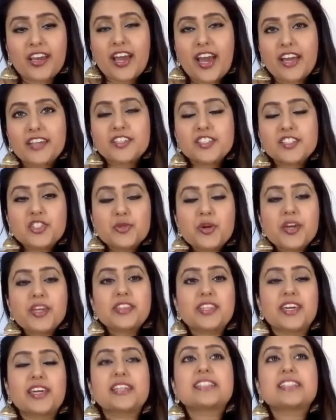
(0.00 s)
and just doing
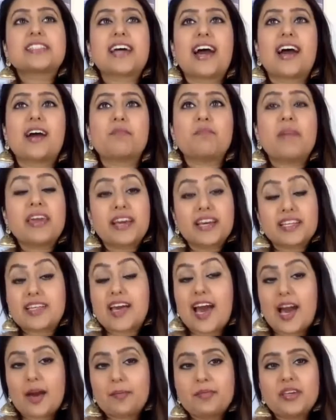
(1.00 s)
things that make us
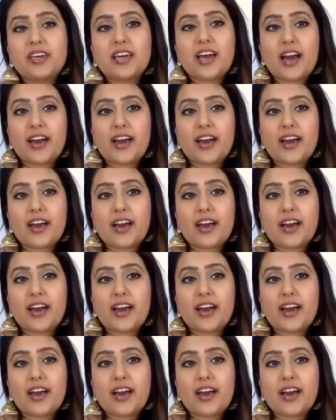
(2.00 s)
happy.